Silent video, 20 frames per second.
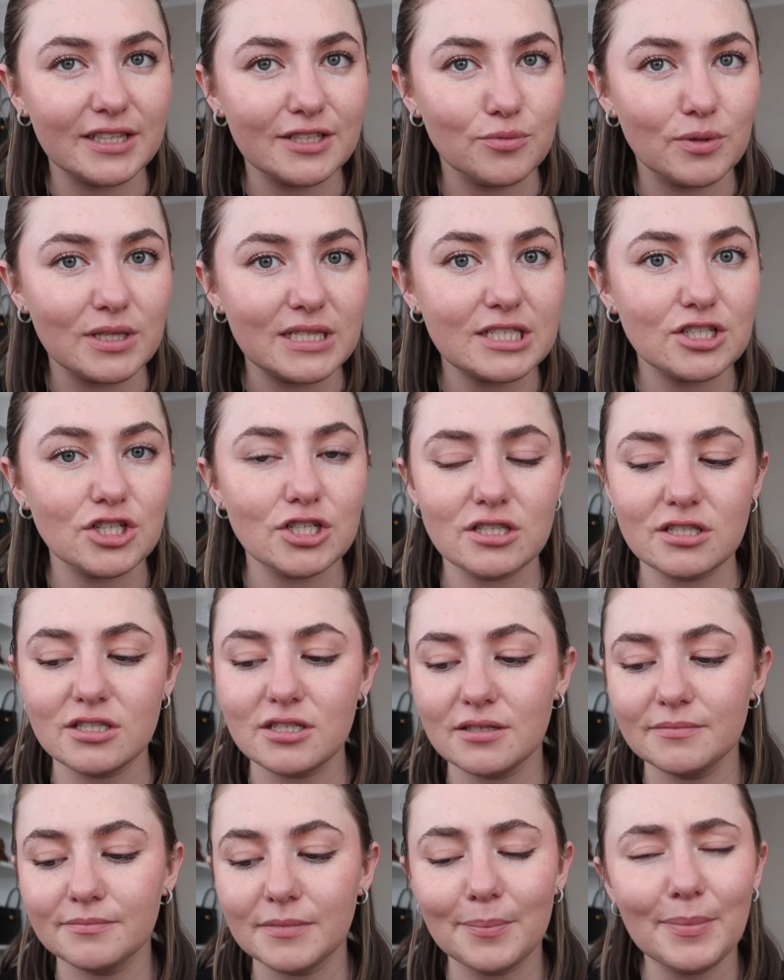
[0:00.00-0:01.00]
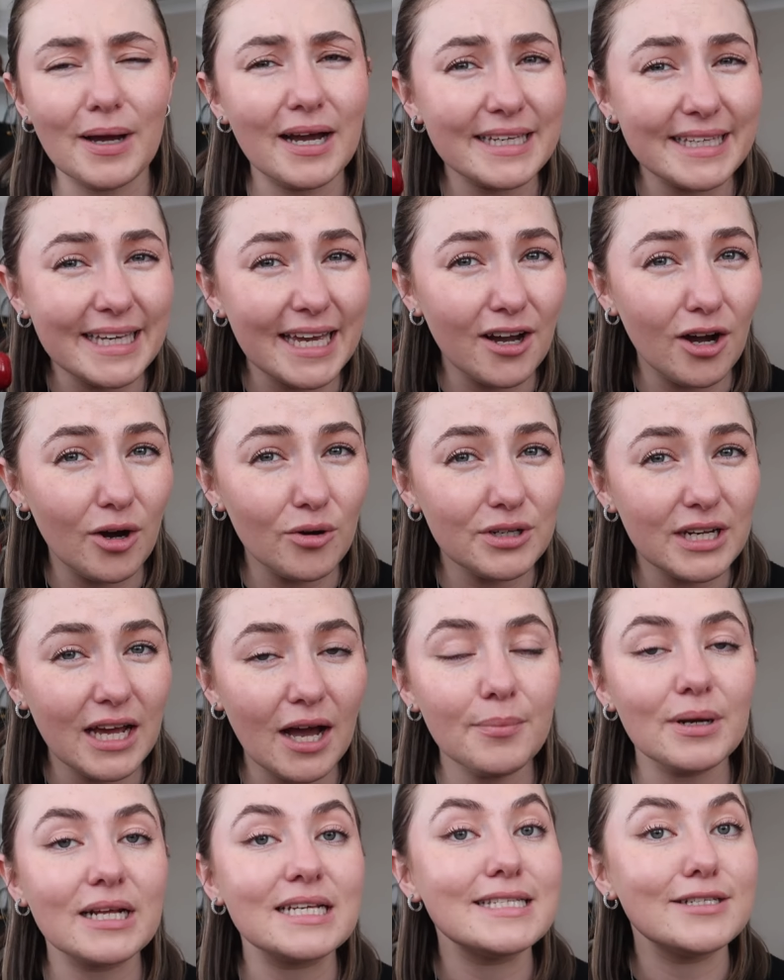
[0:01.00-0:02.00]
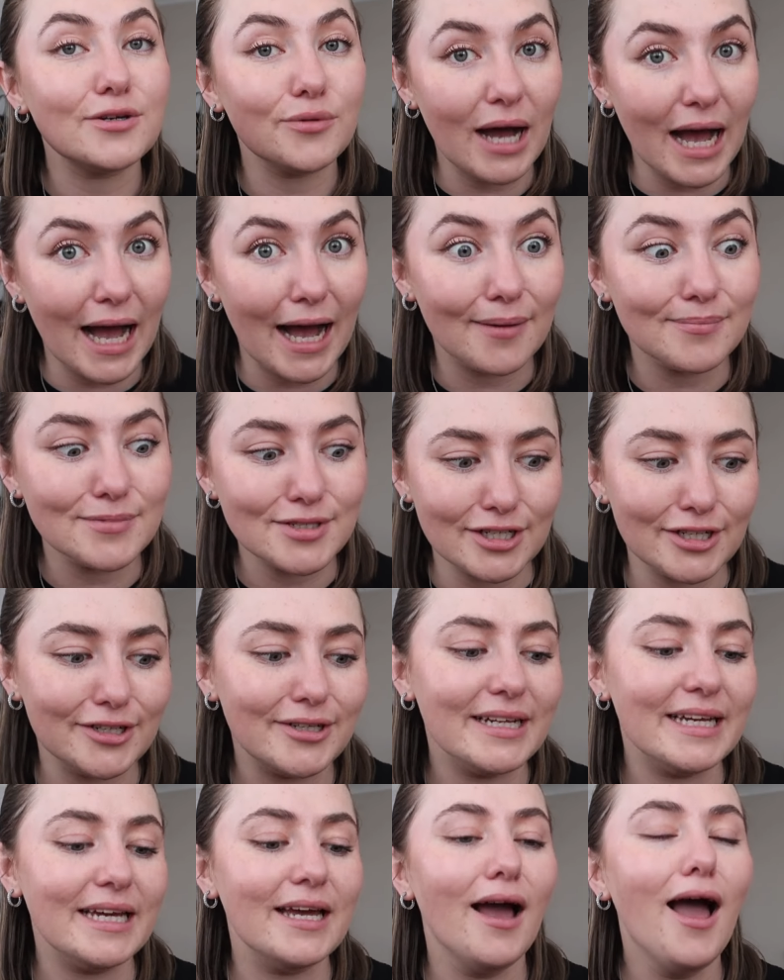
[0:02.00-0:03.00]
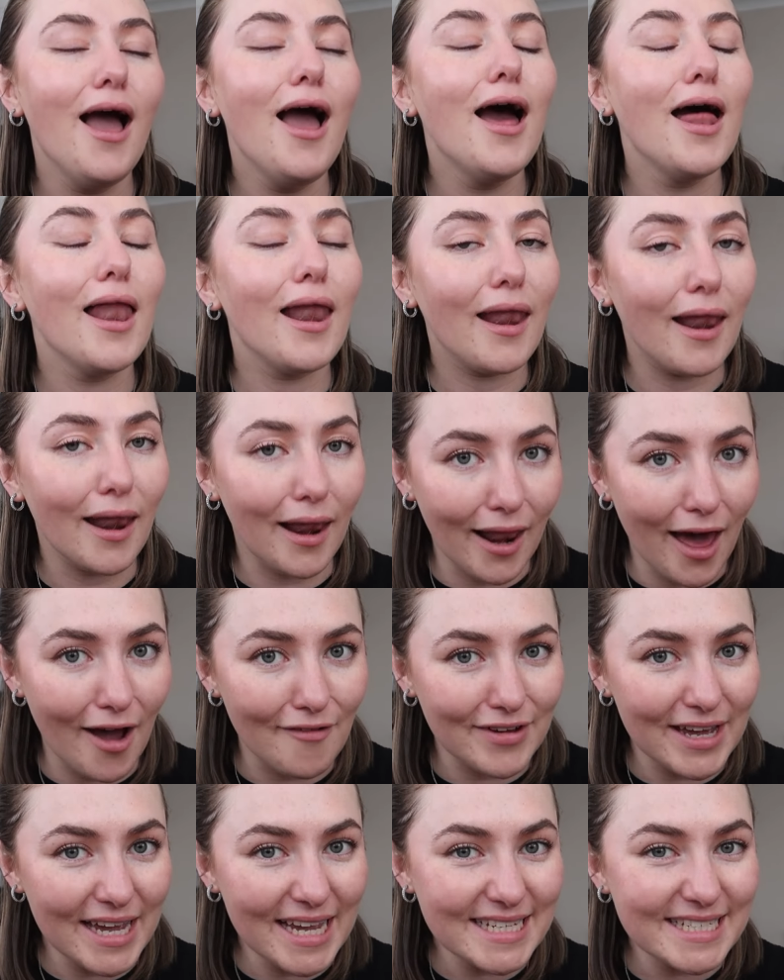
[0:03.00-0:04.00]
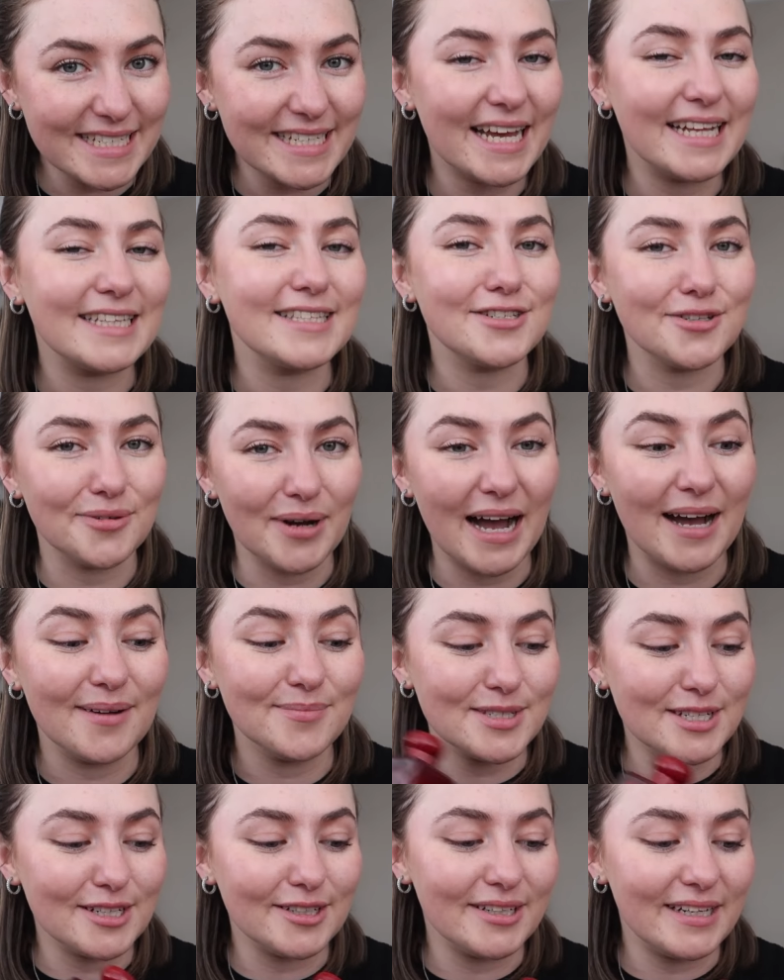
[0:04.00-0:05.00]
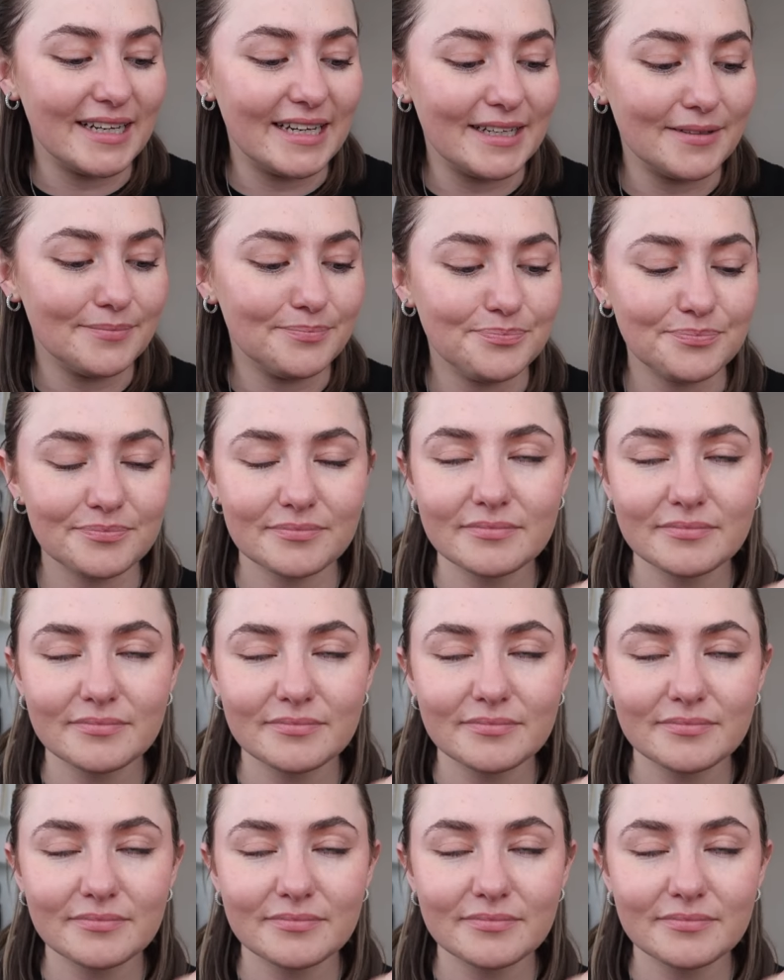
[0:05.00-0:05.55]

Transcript: This one's just about a year old now, but I still absolutely love it, and still absolutely,